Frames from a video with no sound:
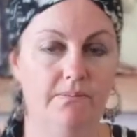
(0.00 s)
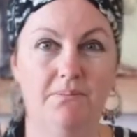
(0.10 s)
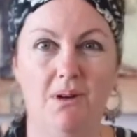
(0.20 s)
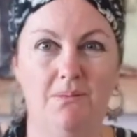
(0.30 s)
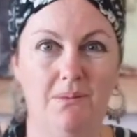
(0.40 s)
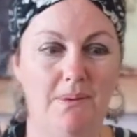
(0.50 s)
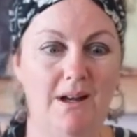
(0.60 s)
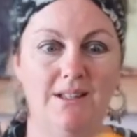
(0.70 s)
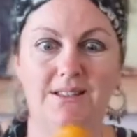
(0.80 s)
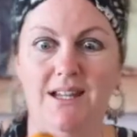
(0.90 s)
probably
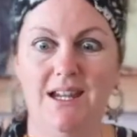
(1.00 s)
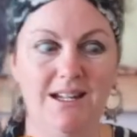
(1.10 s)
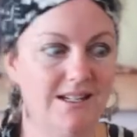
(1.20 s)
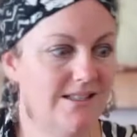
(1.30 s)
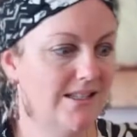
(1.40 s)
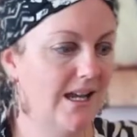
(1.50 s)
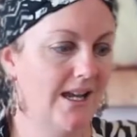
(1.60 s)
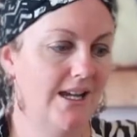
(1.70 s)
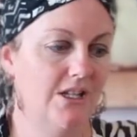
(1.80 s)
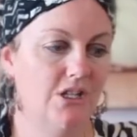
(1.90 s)
past eating
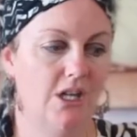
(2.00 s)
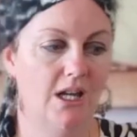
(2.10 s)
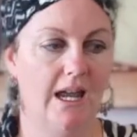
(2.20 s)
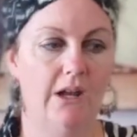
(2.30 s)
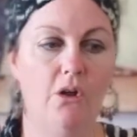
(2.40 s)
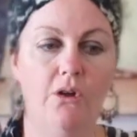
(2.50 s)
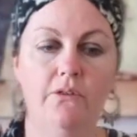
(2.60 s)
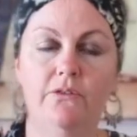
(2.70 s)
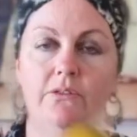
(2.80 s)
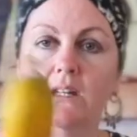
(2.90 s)
stage, and
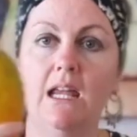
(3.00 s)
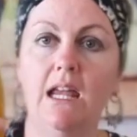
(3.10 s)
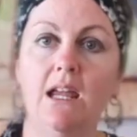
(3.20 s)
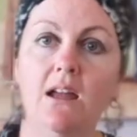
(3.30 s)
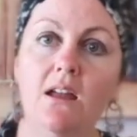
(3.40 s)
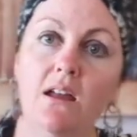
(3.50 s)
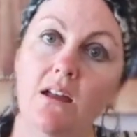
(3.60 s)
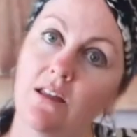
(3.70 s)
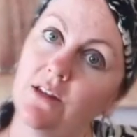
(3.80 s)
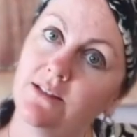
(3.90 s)
hopefully
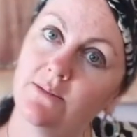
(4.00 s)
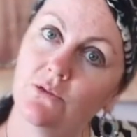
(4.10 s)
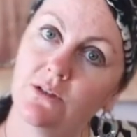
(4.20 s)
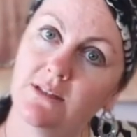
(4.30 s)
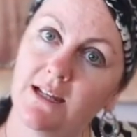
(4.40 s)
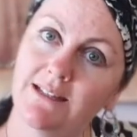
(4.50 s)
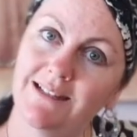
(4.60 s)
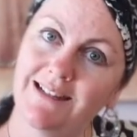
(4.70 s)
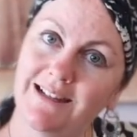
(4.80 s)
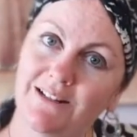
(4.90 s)
there's some good seeds
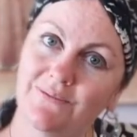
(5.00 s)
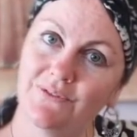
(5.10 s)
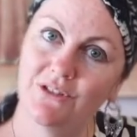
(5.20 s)
in here.